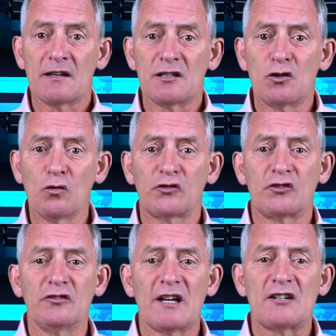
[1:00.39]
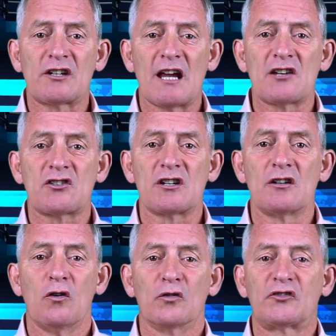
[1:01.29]
that your student
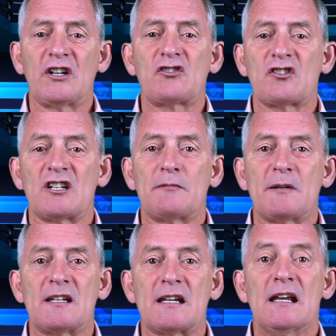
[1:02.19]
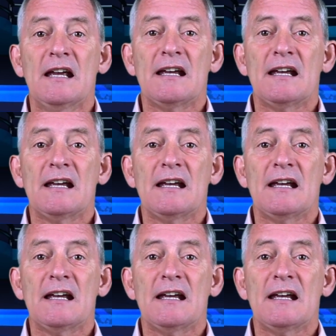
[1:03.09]
education or teacher CPD